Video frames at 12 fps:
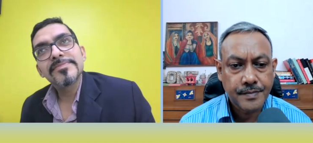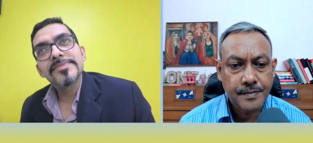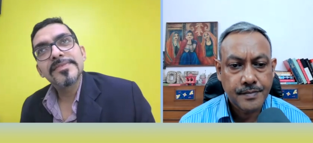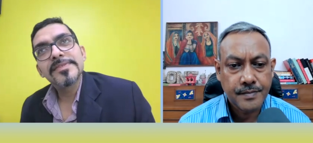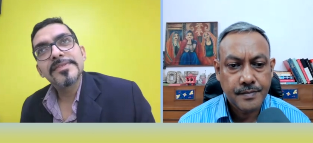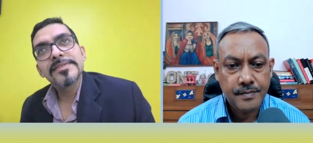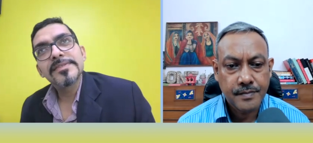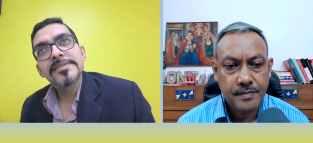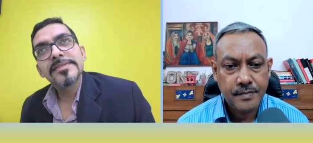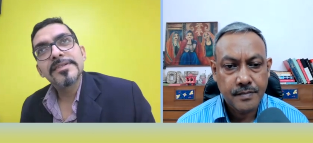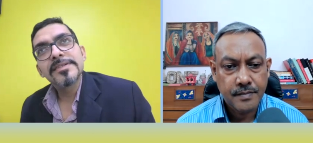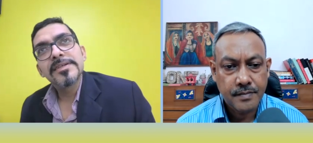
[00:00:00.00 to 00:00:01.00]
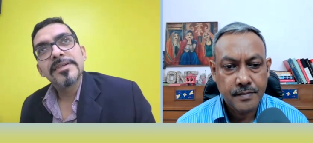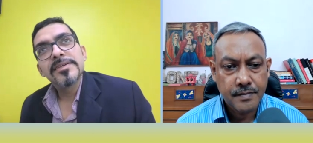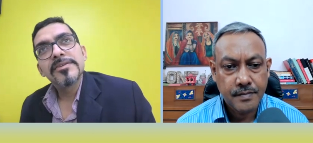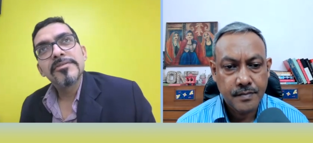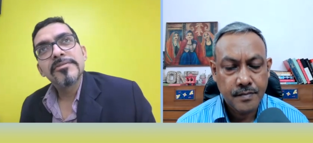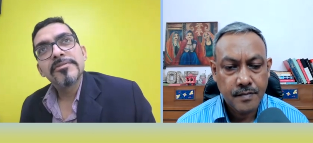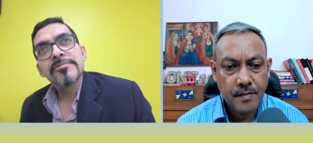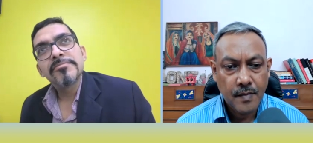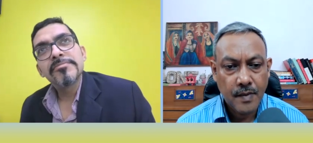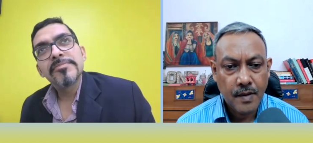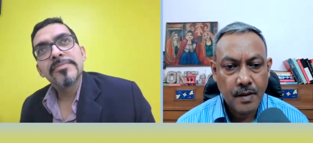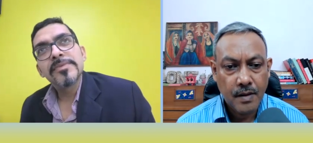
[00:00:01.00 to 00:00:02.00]

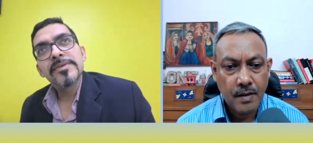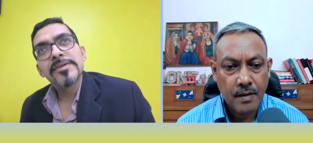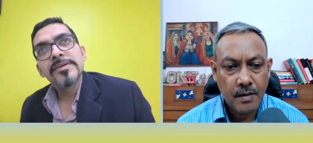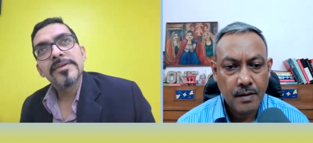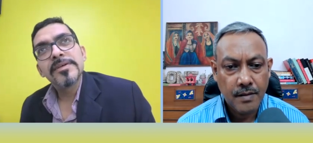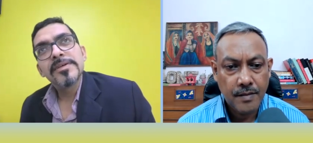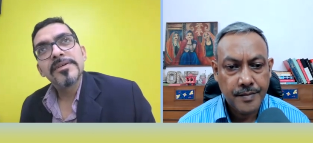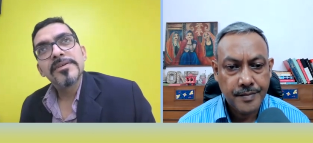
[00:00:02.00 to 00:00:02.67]
[no speech]